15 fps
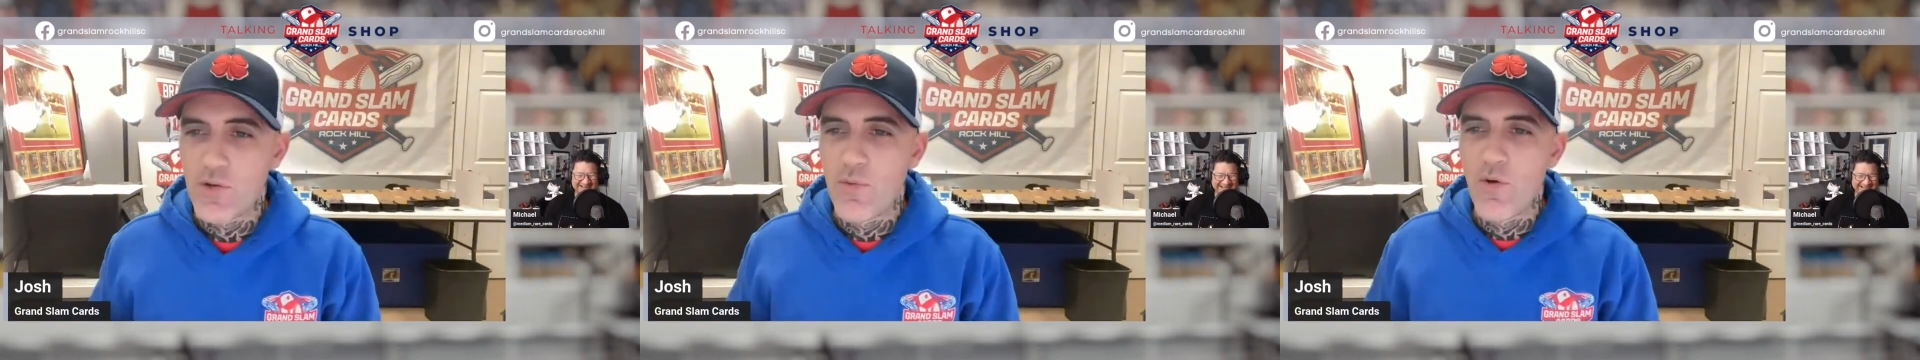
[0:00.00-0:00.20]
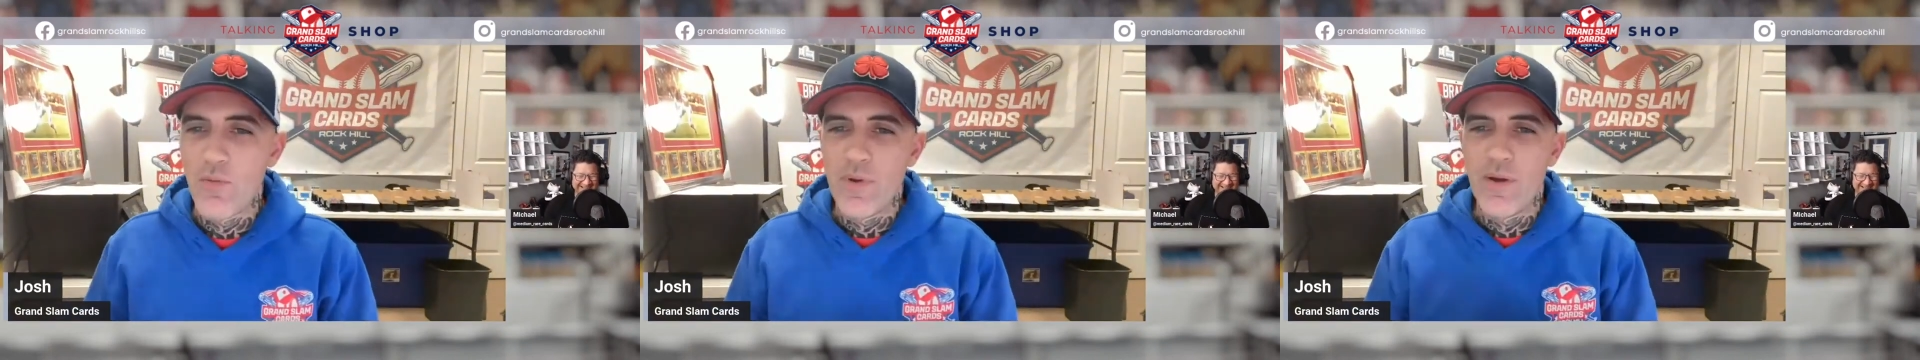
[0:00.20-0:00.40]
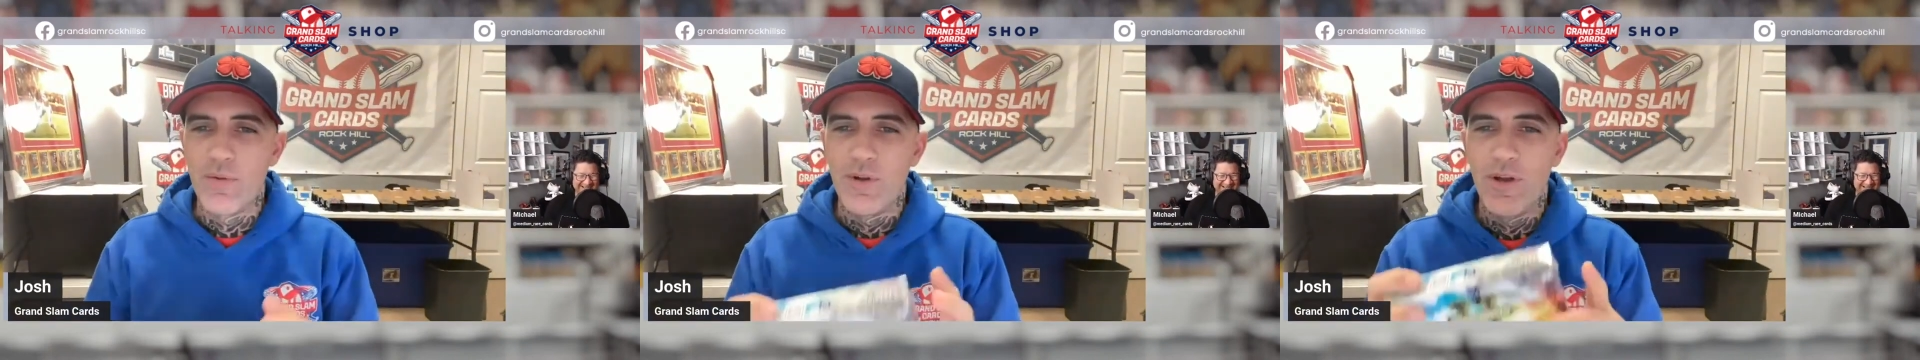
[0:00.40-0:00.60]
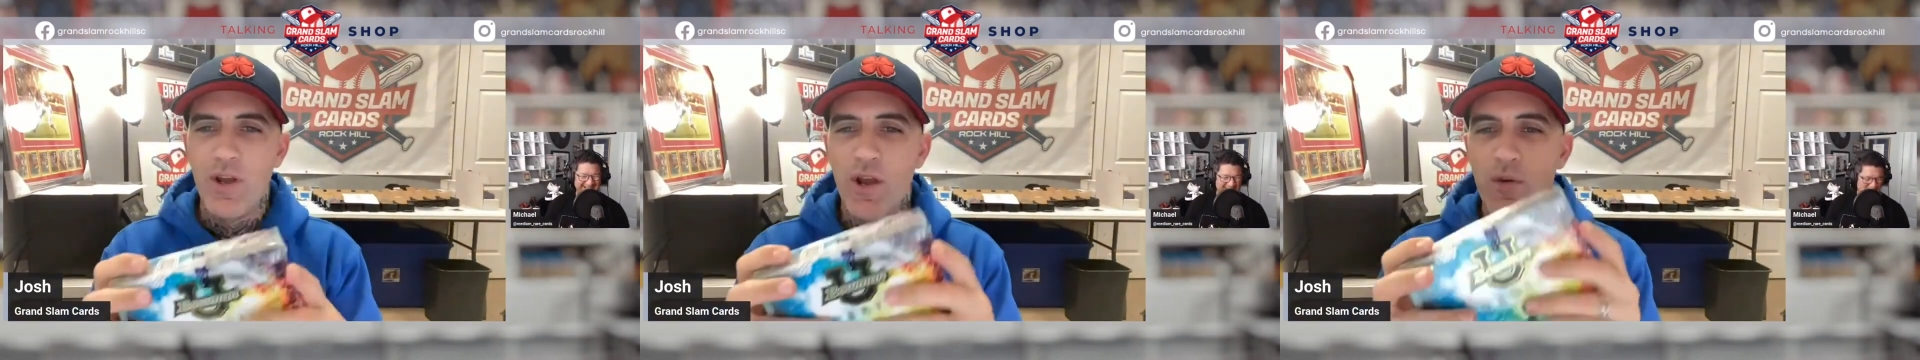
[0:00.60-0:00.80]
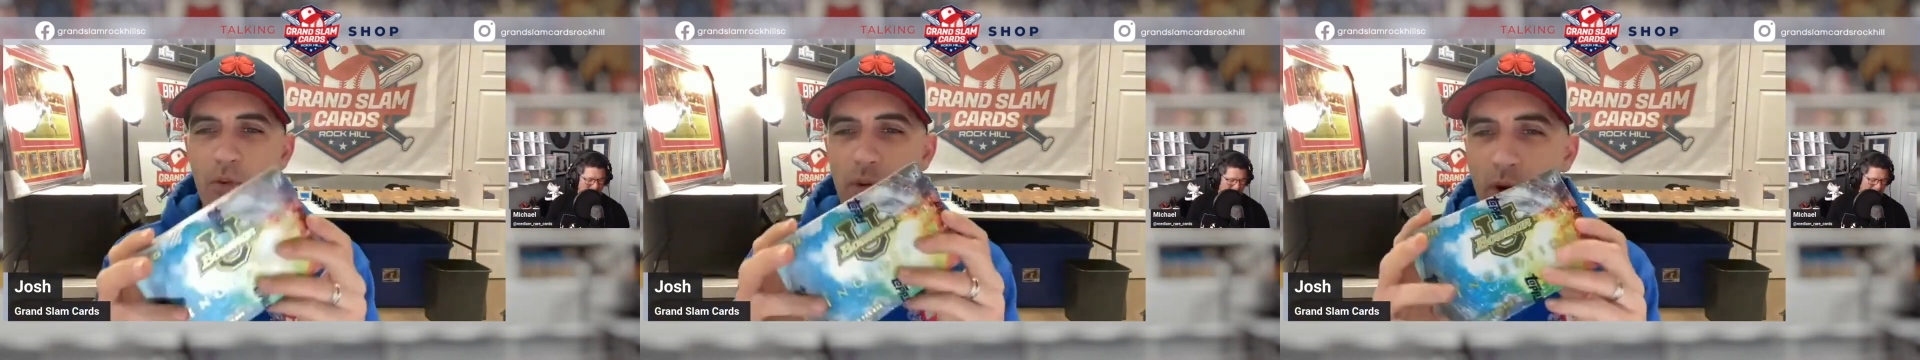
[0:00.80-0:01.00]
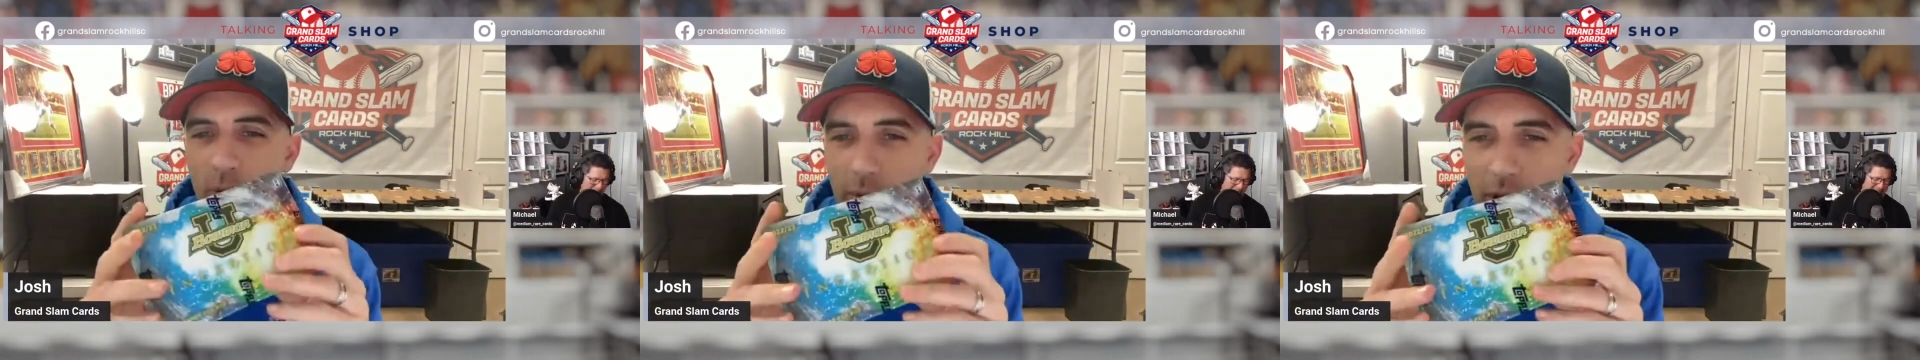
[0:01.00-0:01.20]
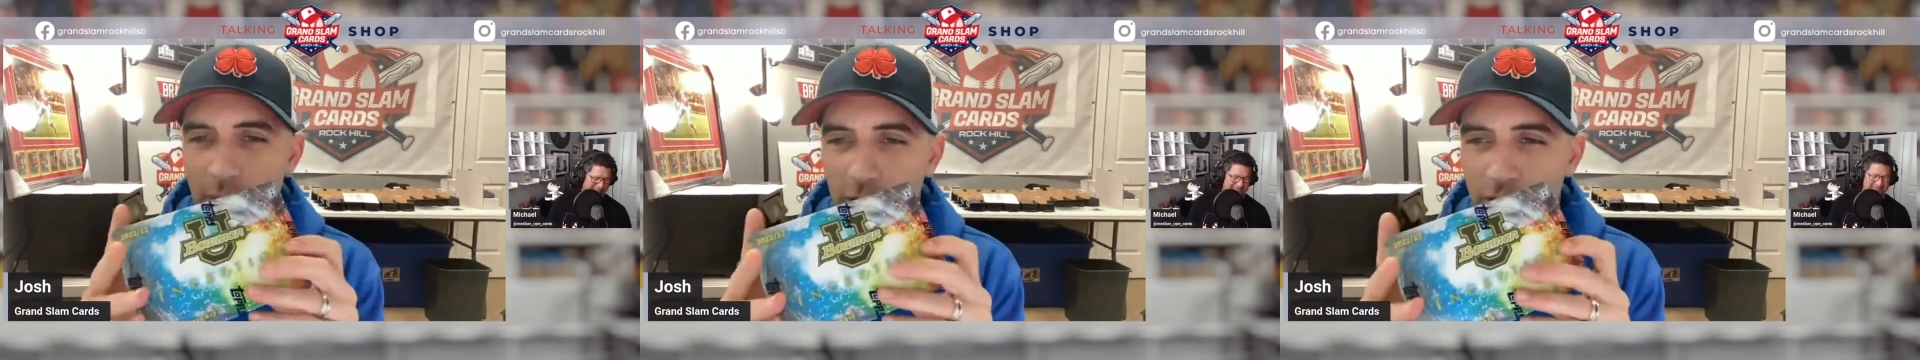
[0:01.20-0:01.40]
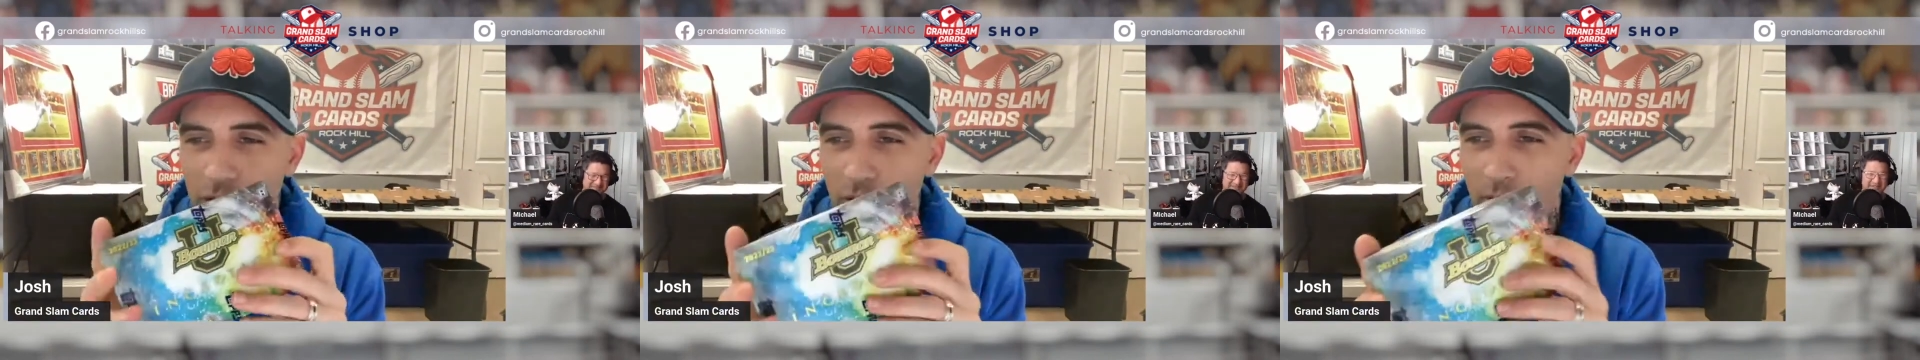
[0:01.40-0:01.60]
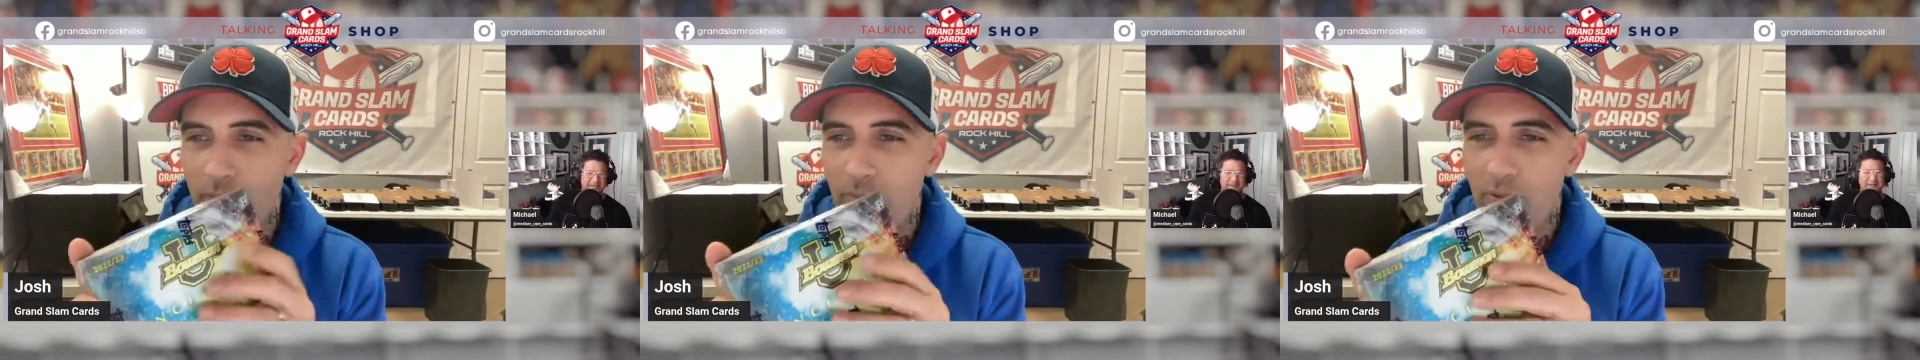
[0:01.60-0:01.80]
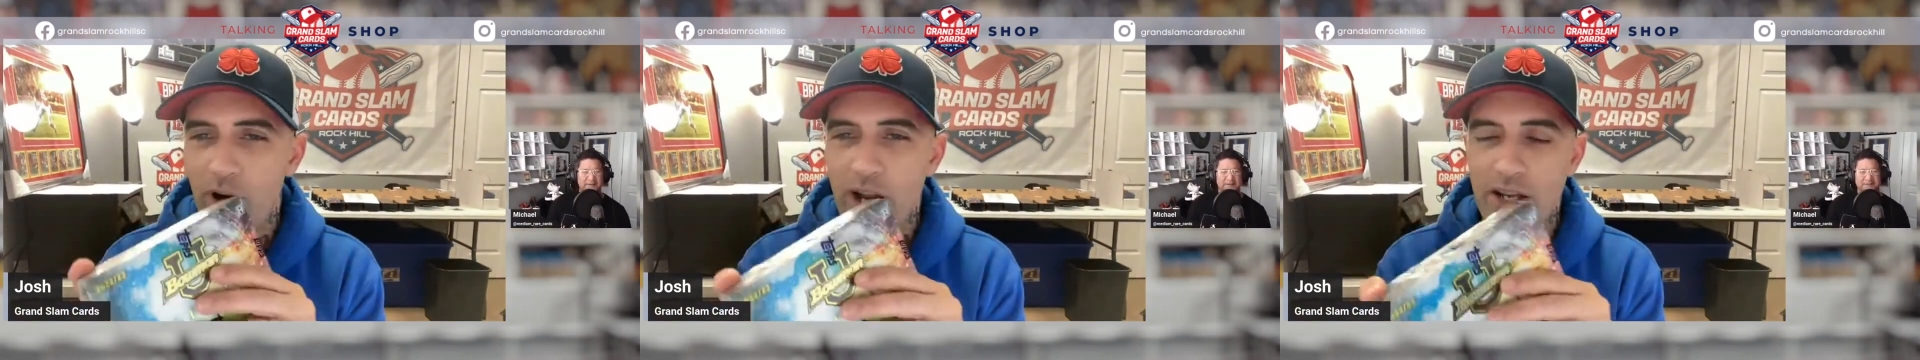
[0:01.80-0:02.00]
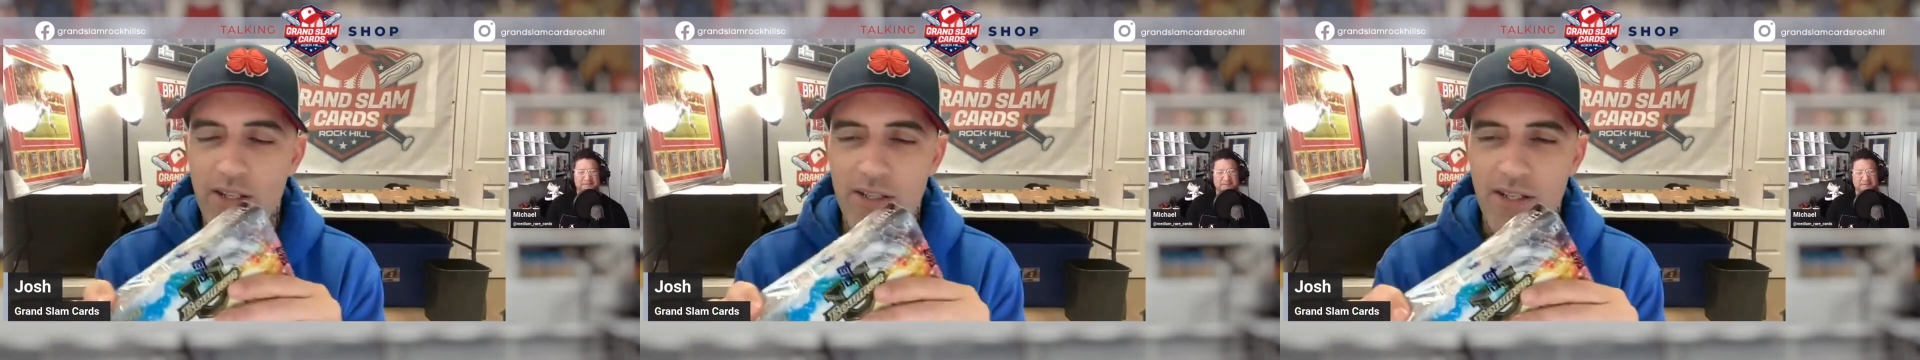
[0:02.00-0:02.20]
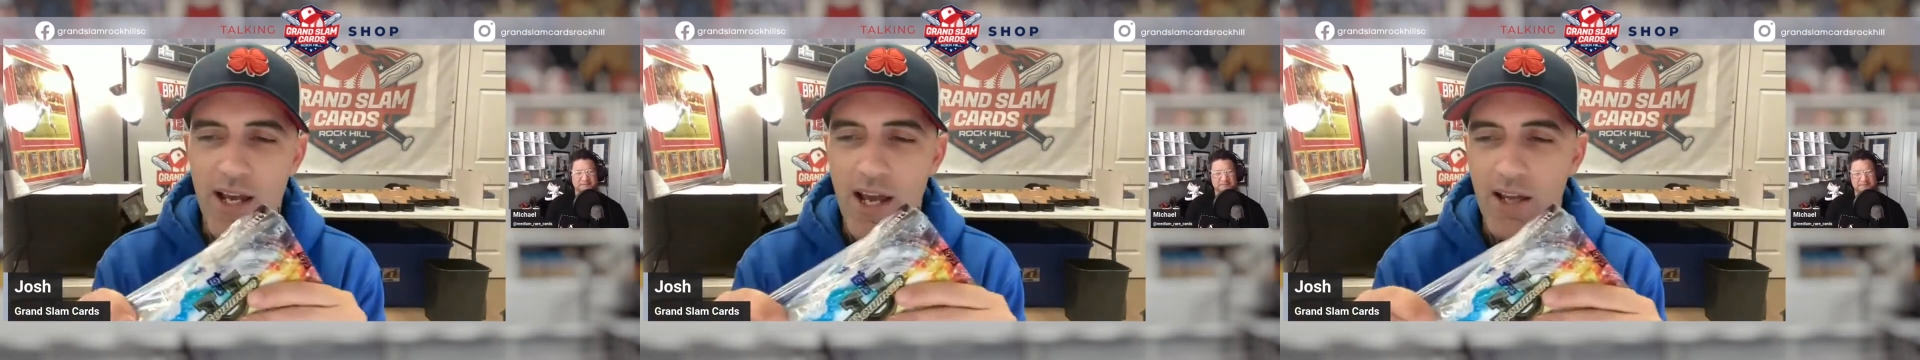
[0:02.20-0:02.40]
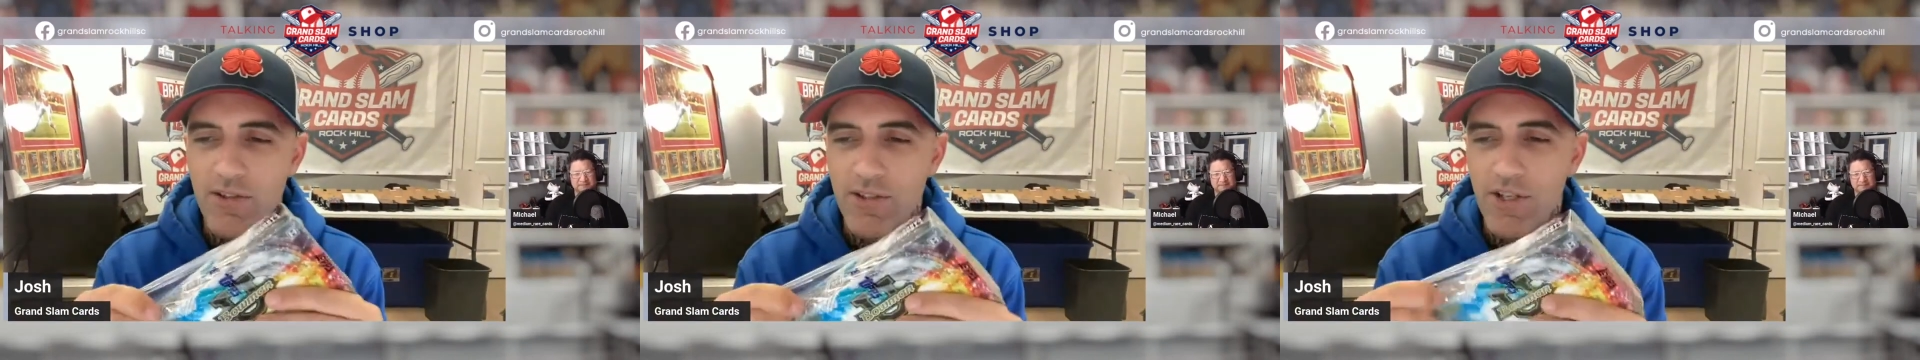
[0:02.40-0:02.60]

so we'll be, we won't be able to do it break style,